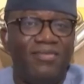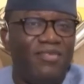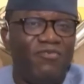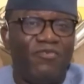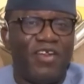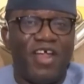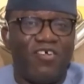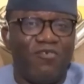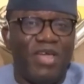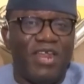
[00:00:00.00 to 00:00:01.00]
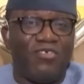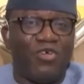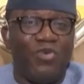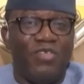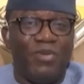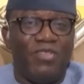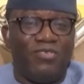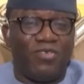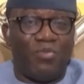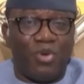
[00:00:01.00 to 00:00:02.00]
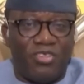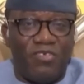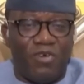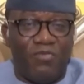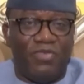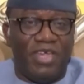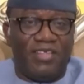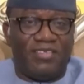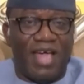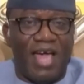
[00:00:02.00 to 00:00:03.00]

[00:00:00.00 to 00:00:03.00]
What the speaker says: federal government has always been supportive of this.